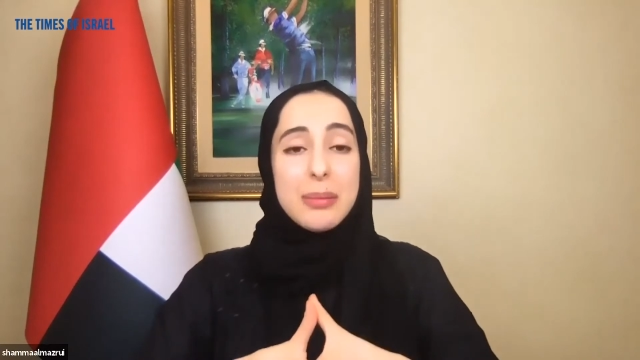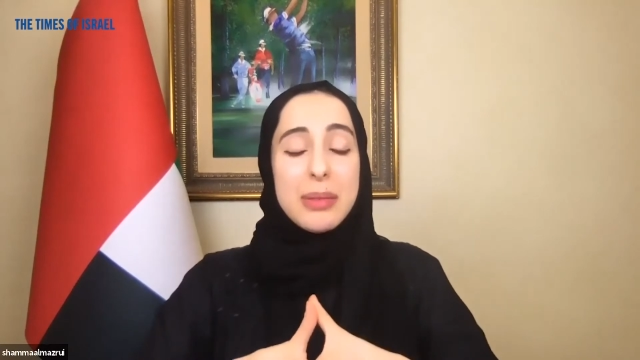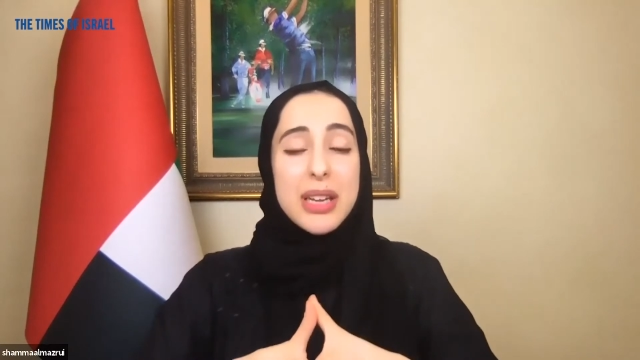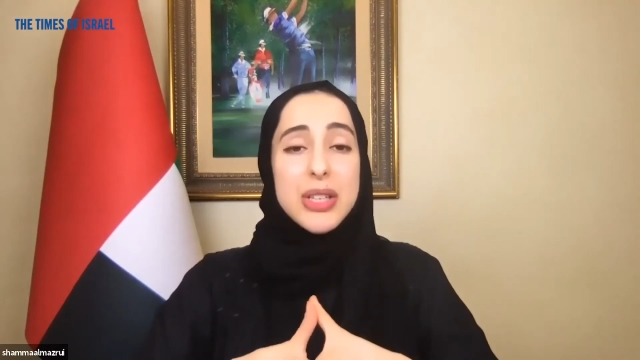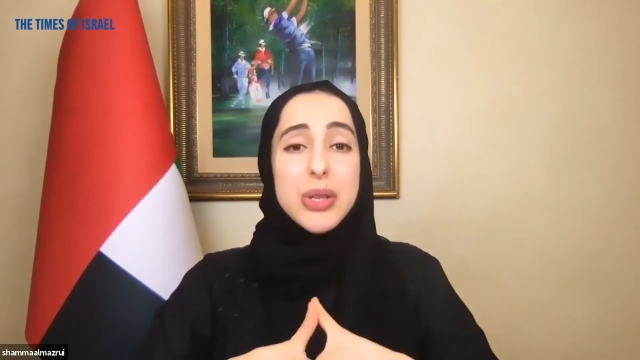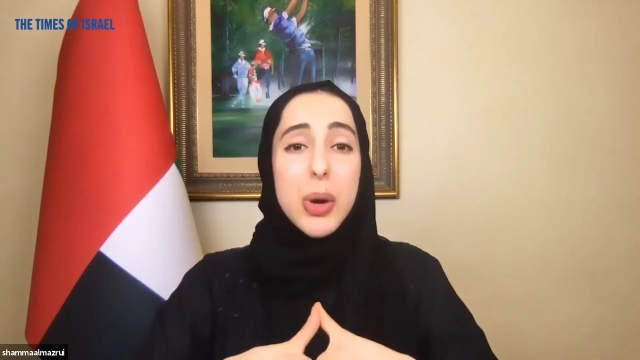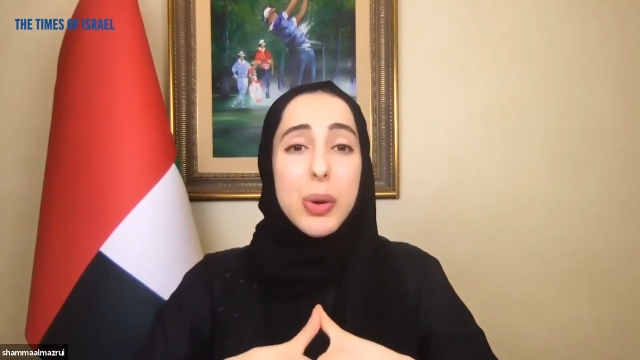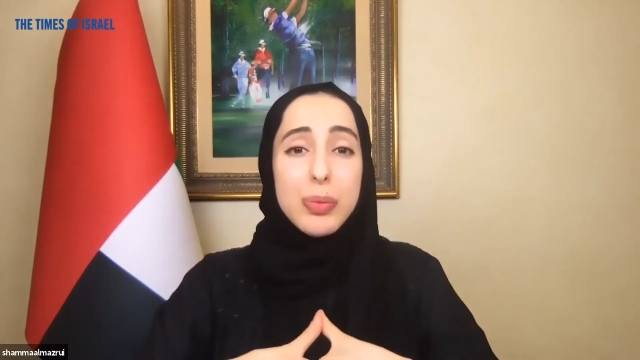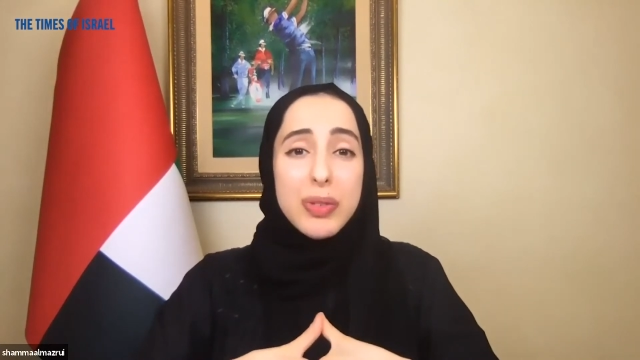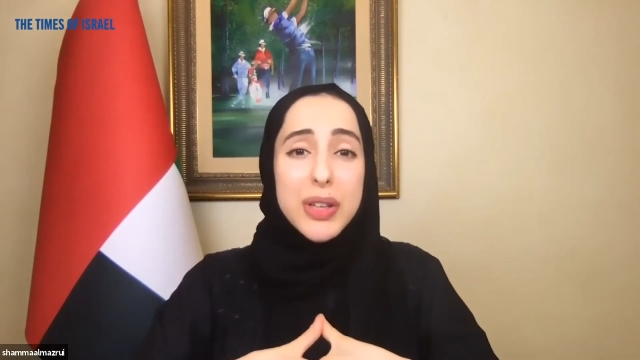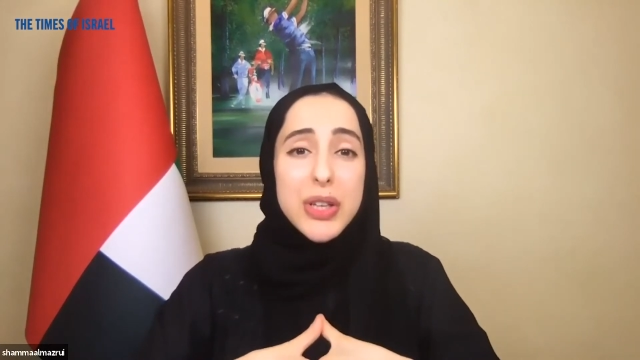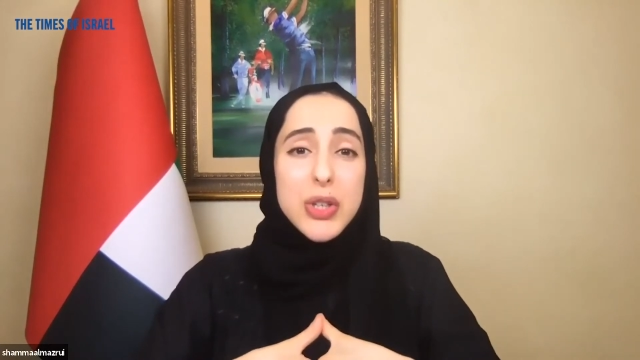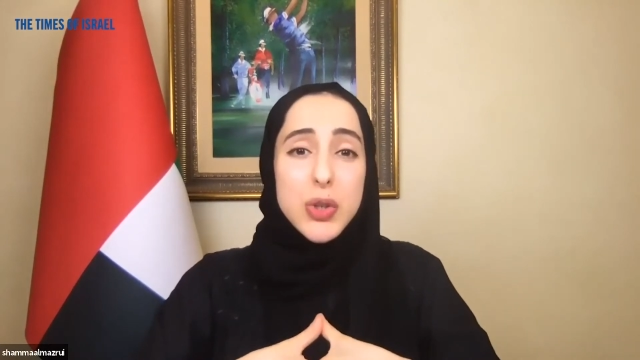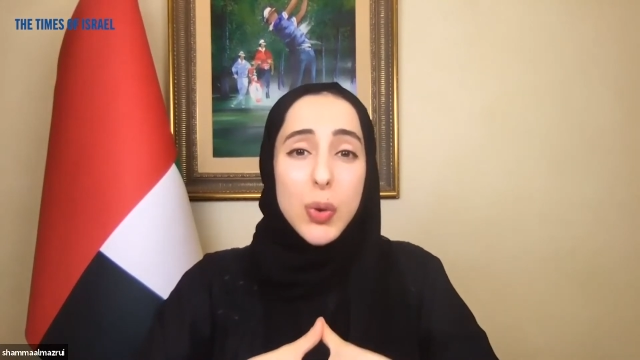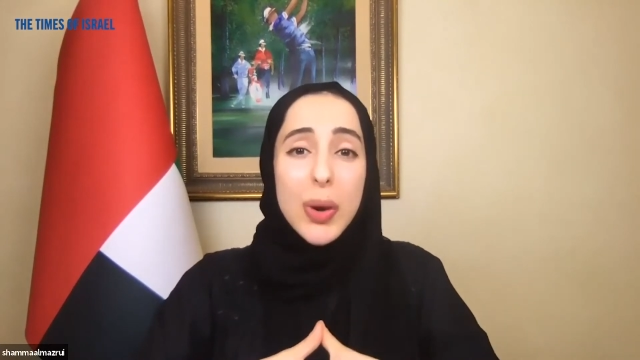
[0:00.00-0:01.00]
and to
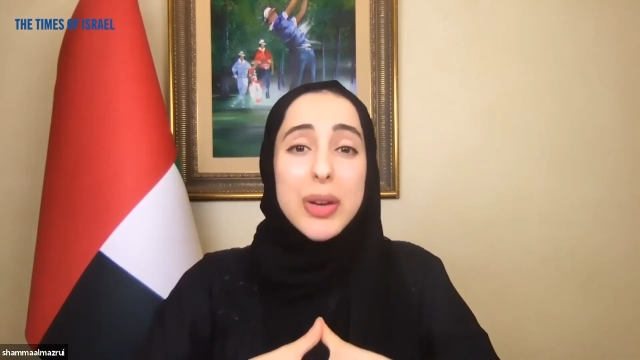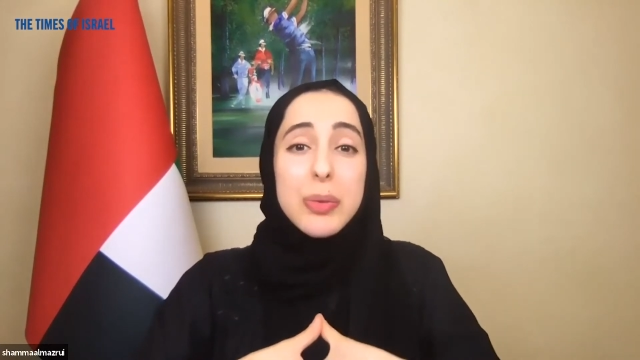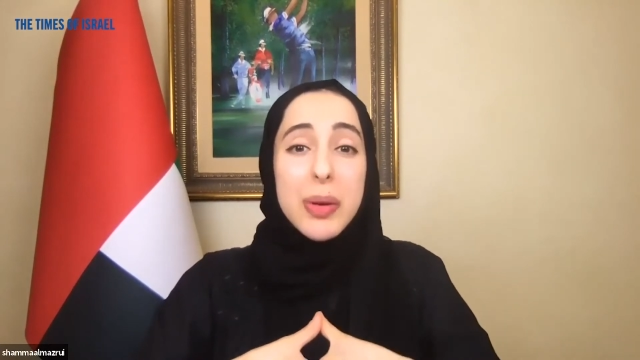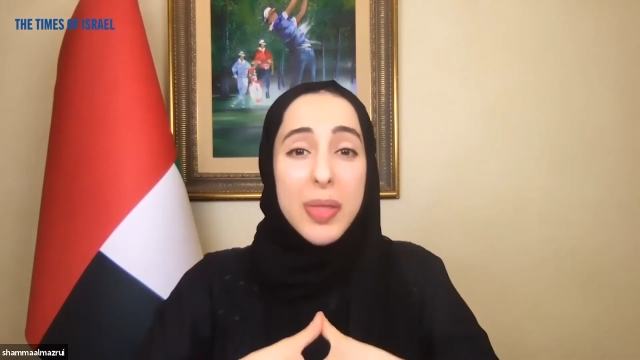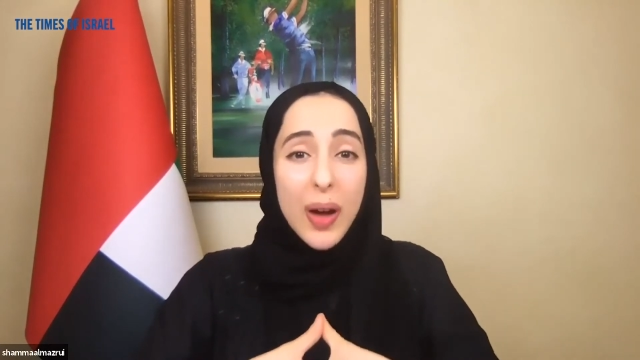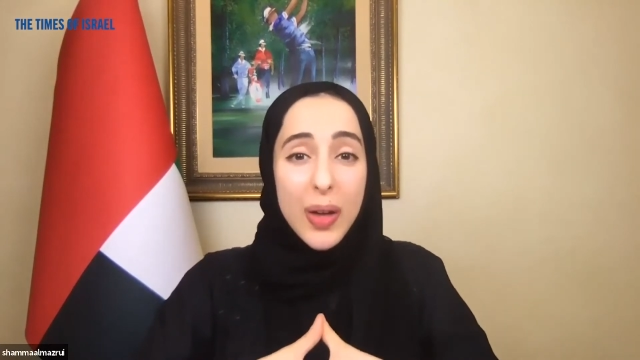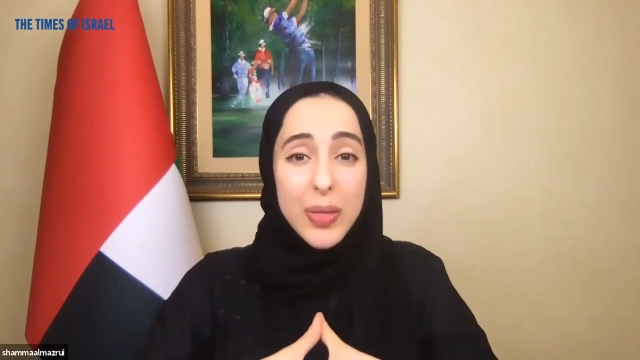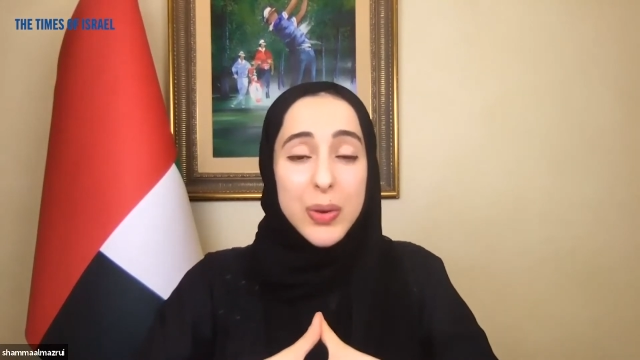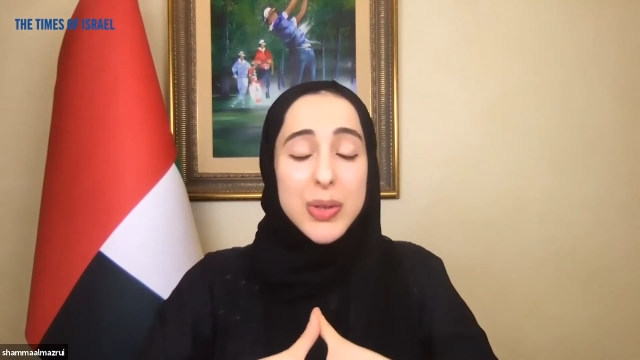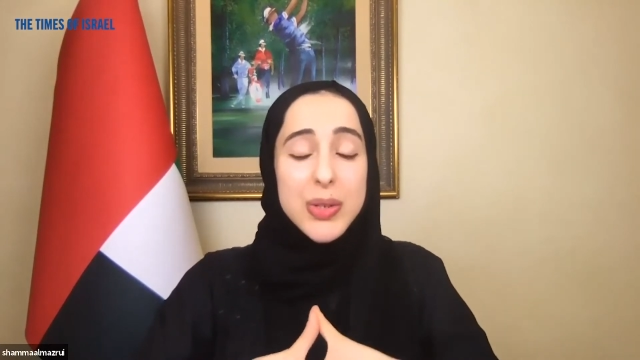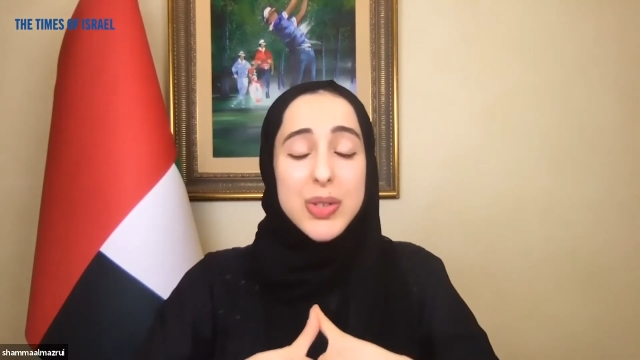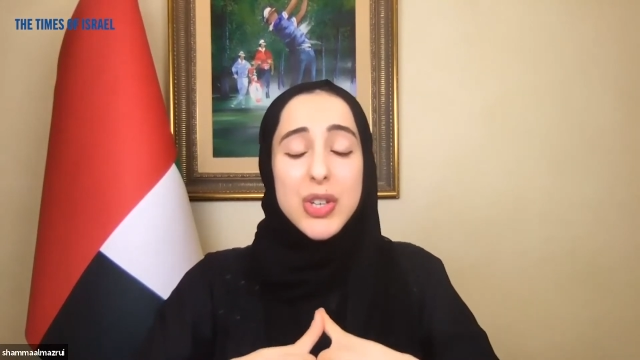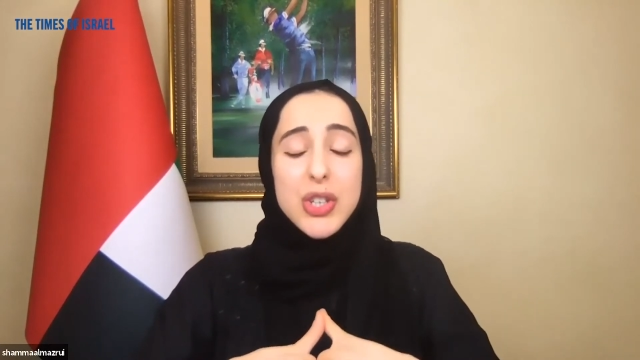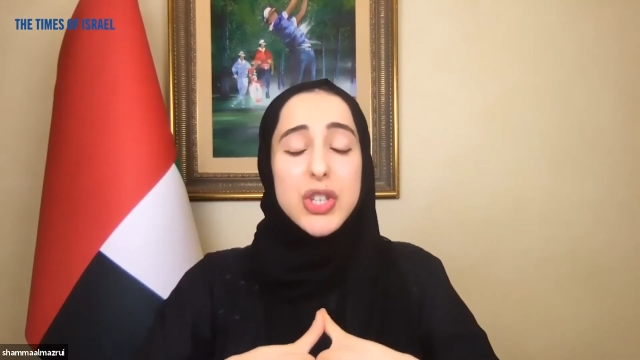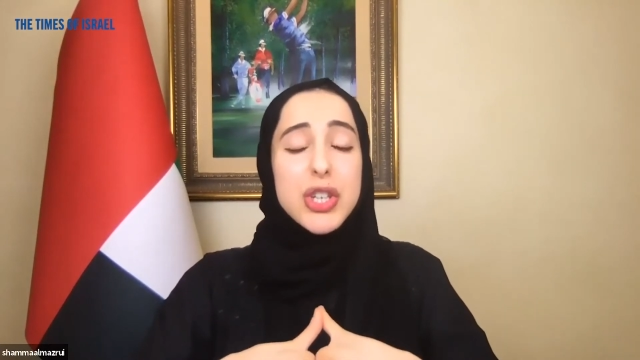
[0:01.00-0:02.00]
hopefully join with others
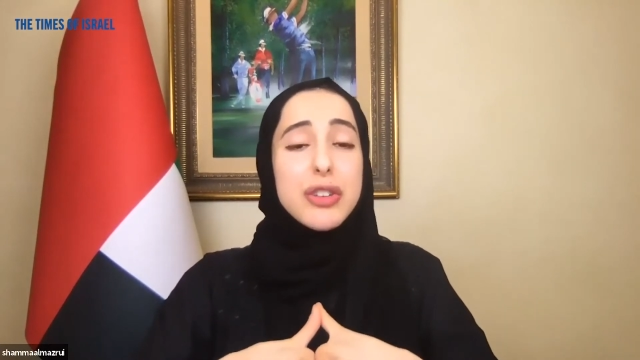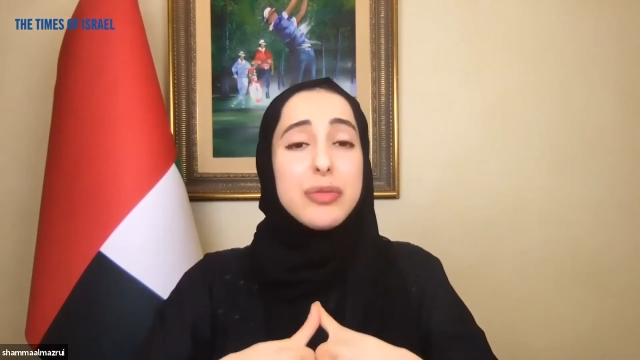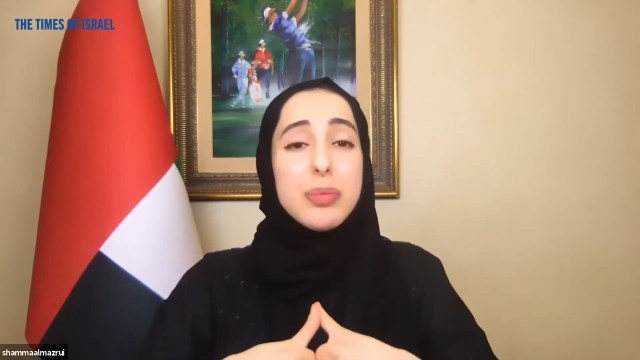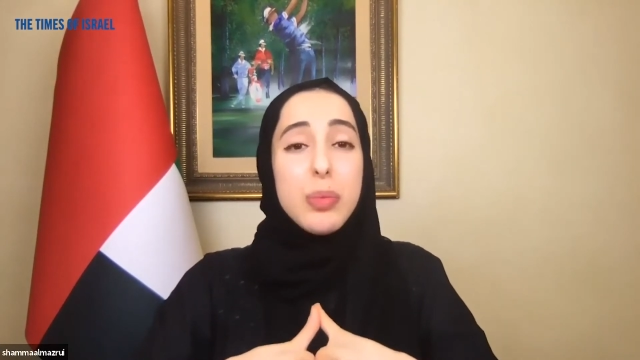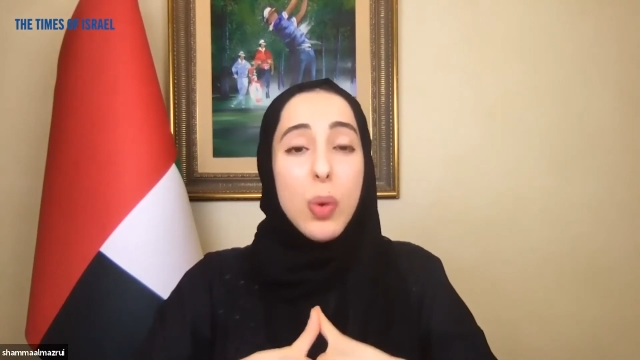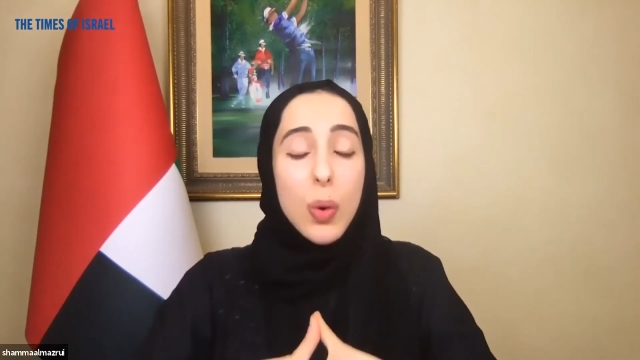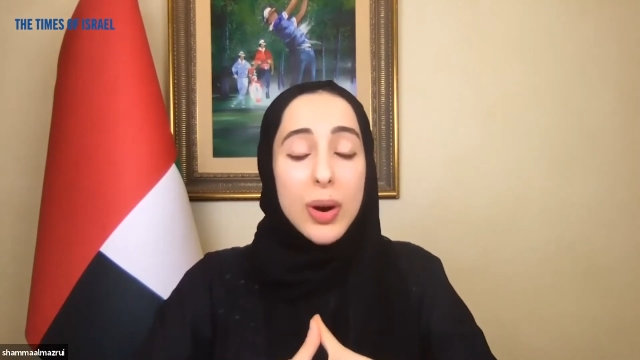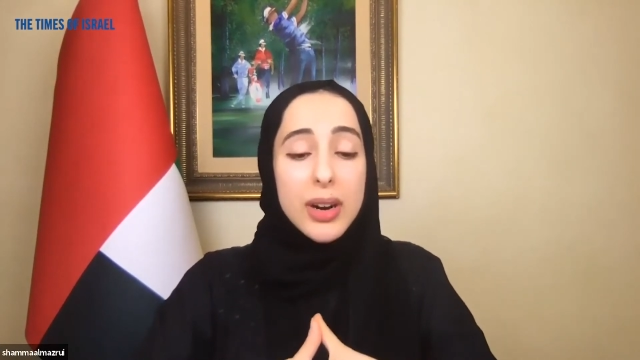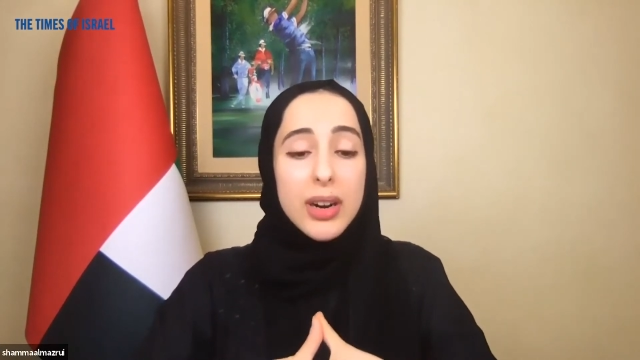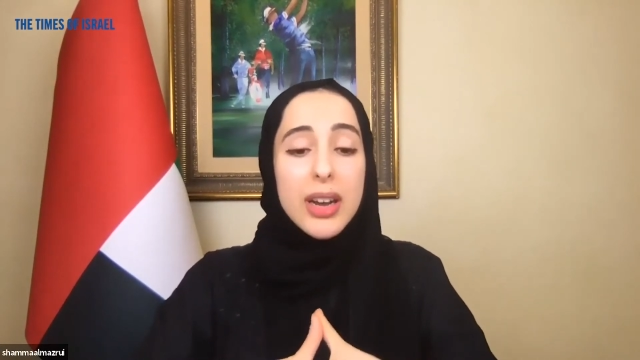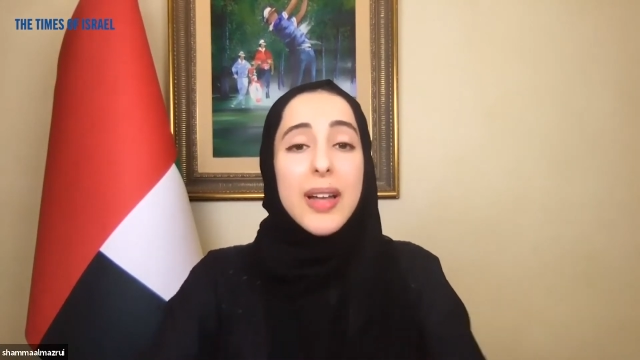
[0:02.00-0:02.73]
to achieve more